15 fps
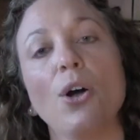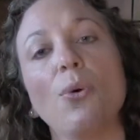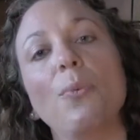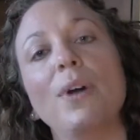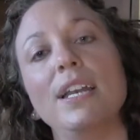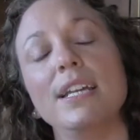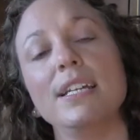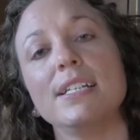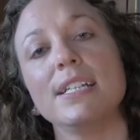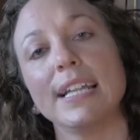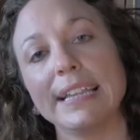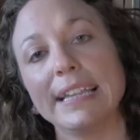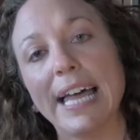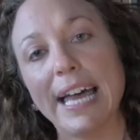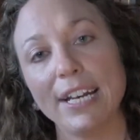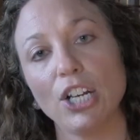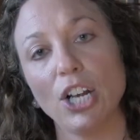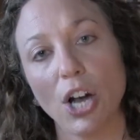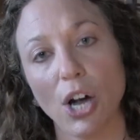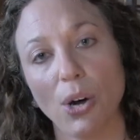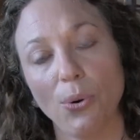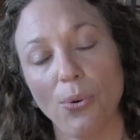We need to let
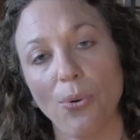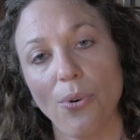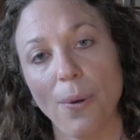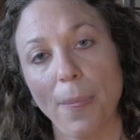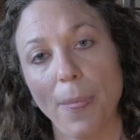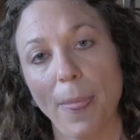go